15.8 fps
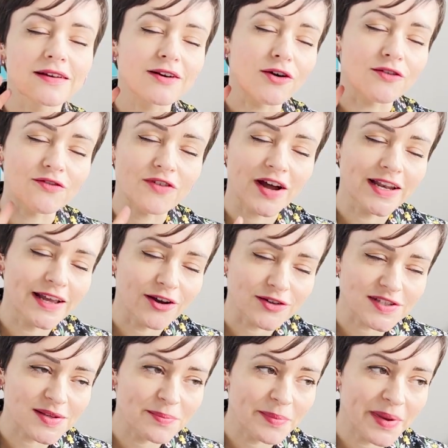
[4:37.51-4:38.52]
finally got
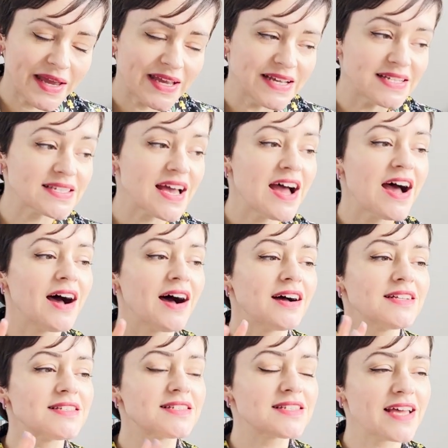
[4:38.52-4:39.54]
some peace. I'd
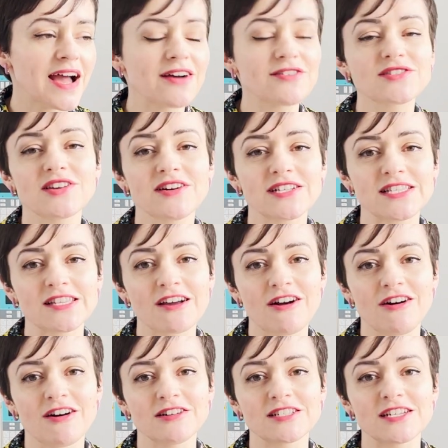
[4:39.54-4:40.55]
sit outside in the
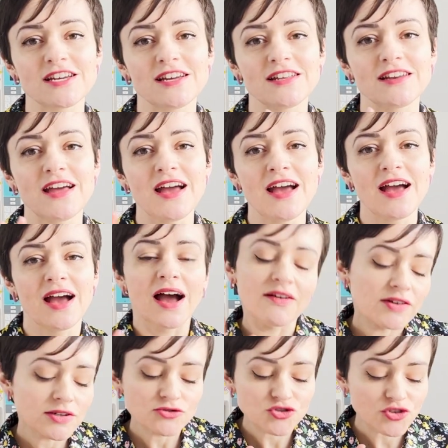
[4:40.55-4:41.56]
garden, have a little
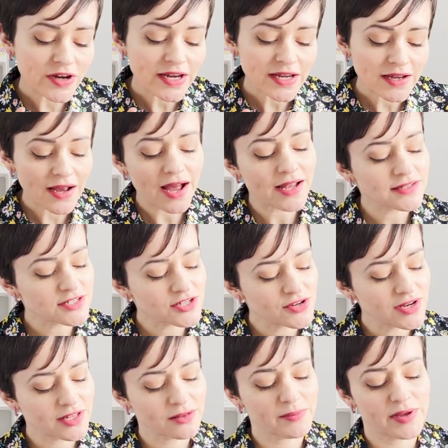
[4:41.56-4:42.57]
drink and do a little
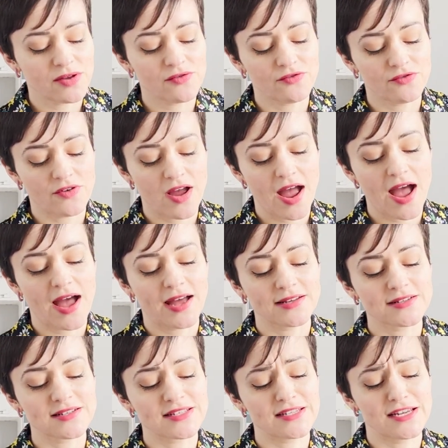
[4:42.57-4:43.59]
bit of hand
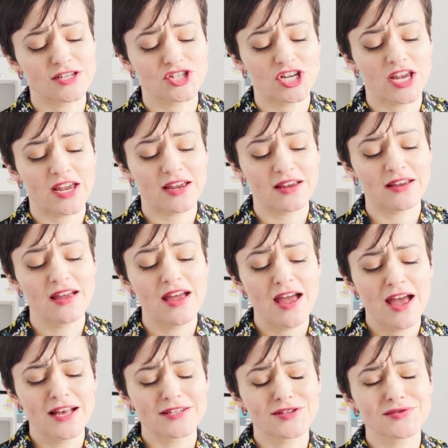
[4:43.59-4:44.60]
stitching.
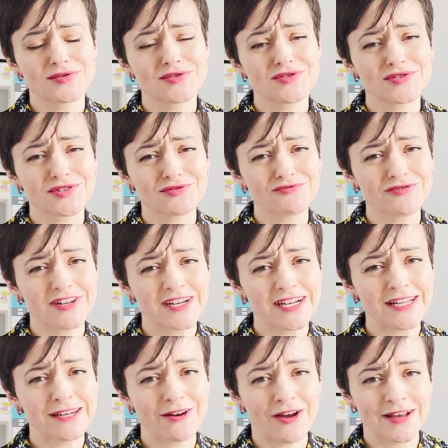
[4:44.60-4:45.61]
So it was just really
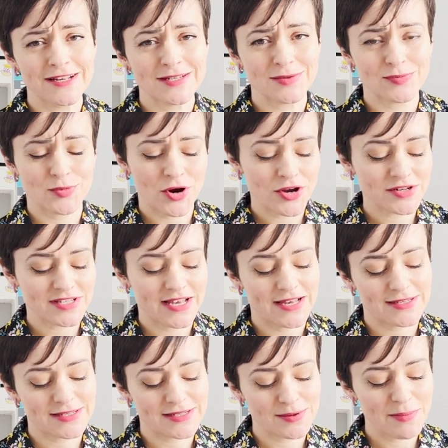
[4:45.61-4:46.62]
nice process
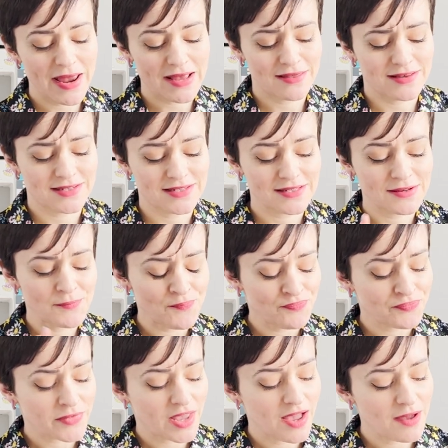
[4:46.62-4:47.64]
to make this,
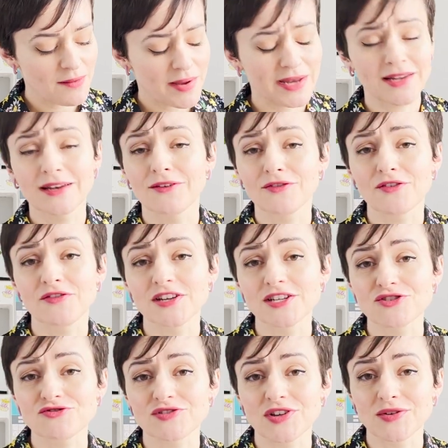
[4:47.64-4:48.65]
and I love the finished
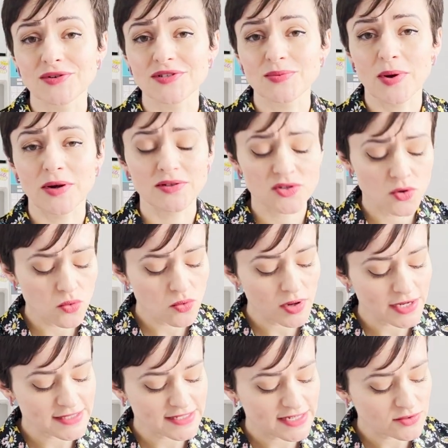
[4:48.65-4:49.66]
result as well. So all I
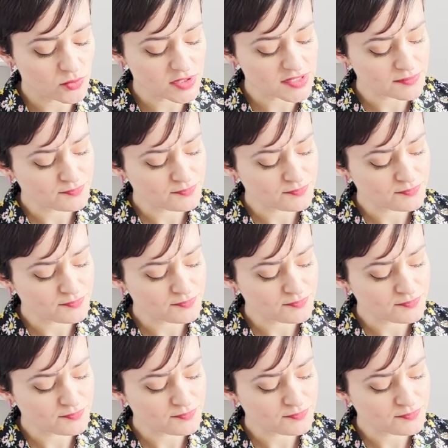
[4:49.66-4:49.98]
did was